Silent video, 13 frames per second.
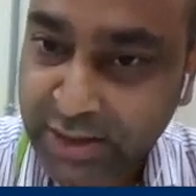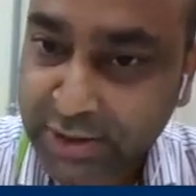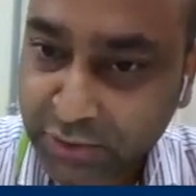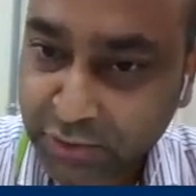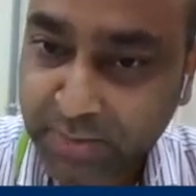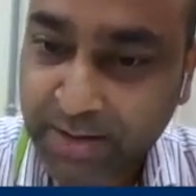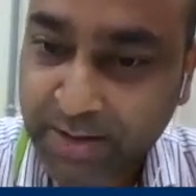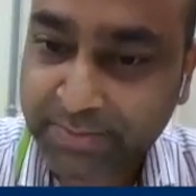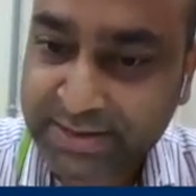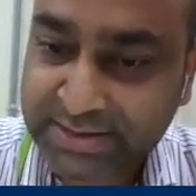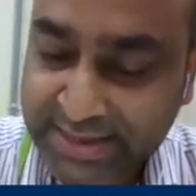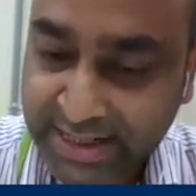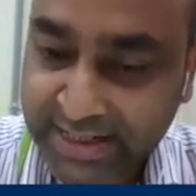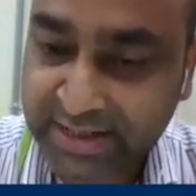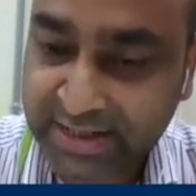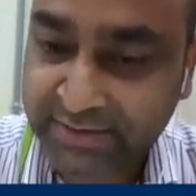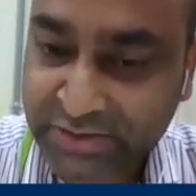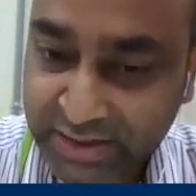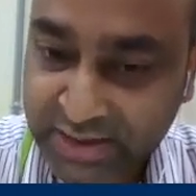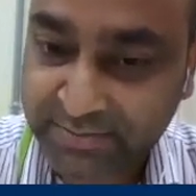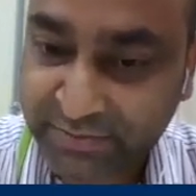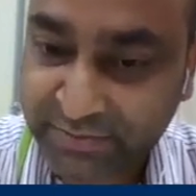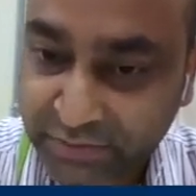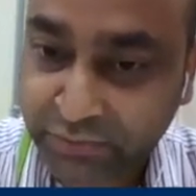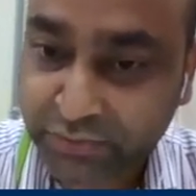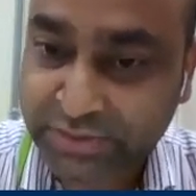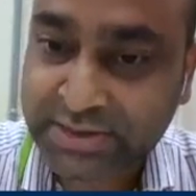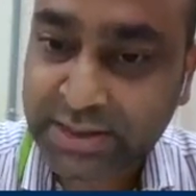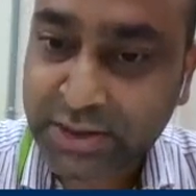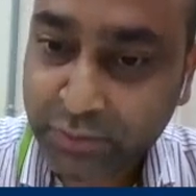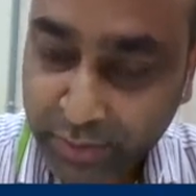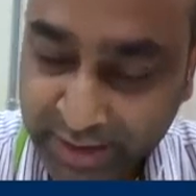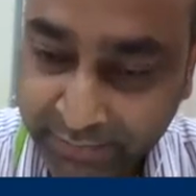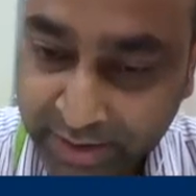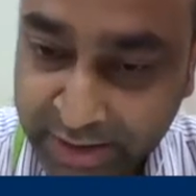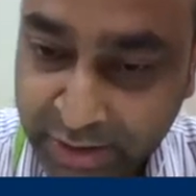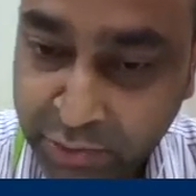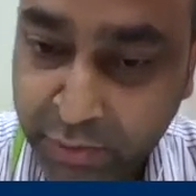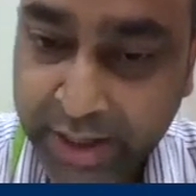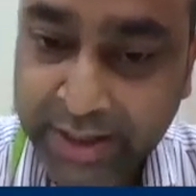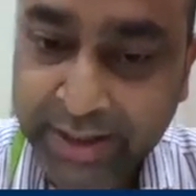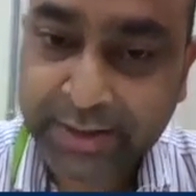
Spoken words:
two membranes can eventually be fused whenever required.